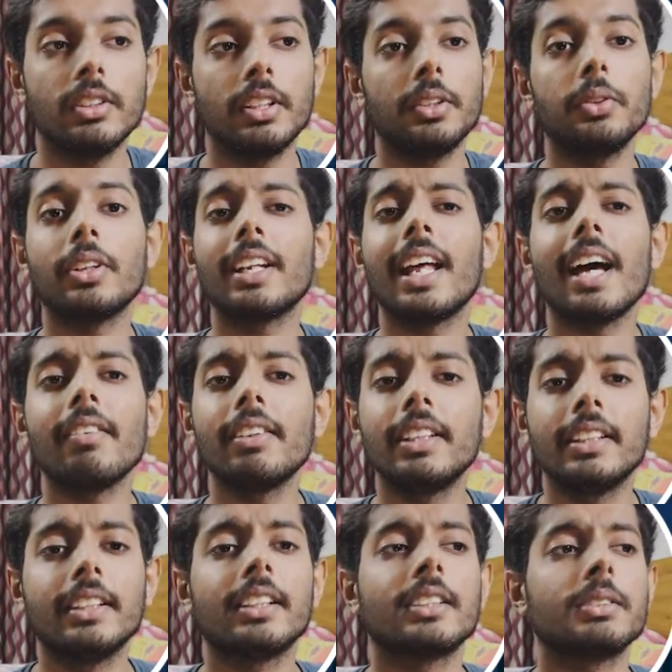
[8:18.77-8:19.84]
You can have a
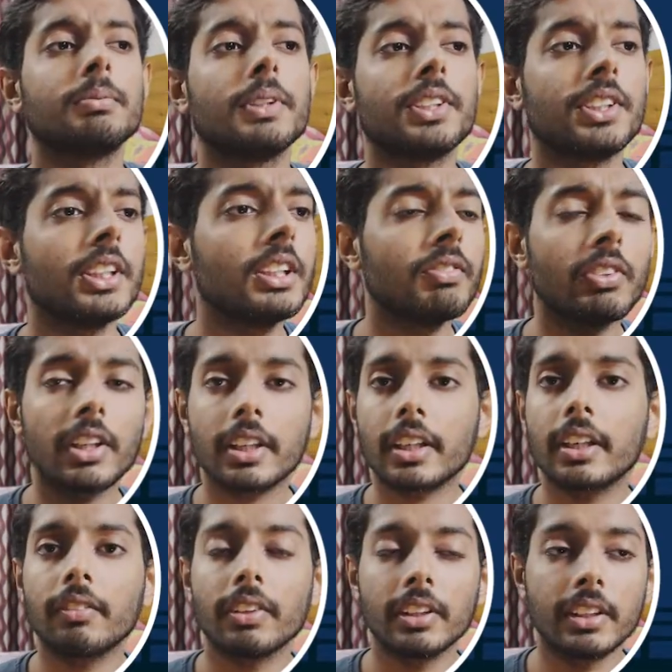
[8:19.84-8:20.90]
Linux machine
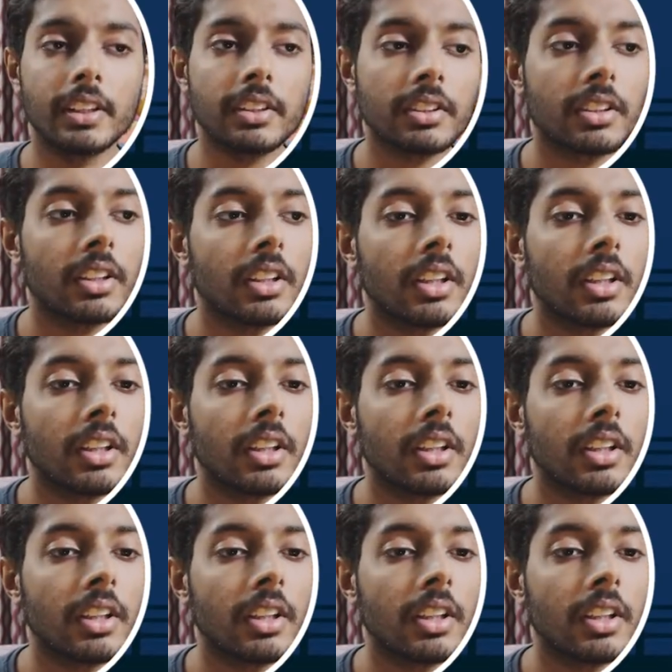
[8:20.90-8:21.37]
working with this.